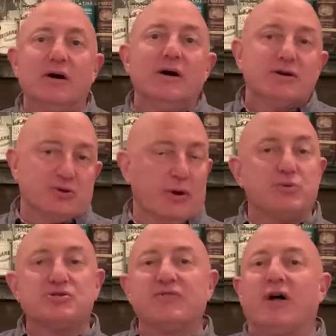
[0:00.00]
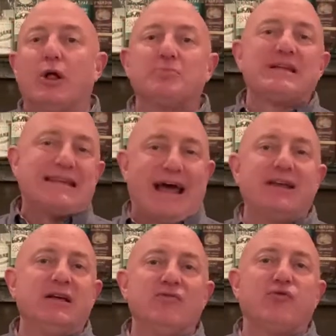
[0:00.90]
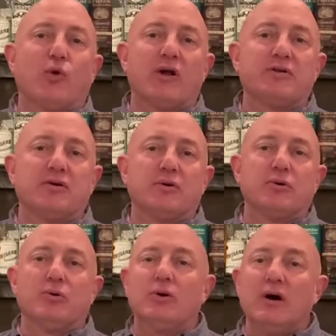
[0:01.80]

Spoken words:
So it was developed in 1942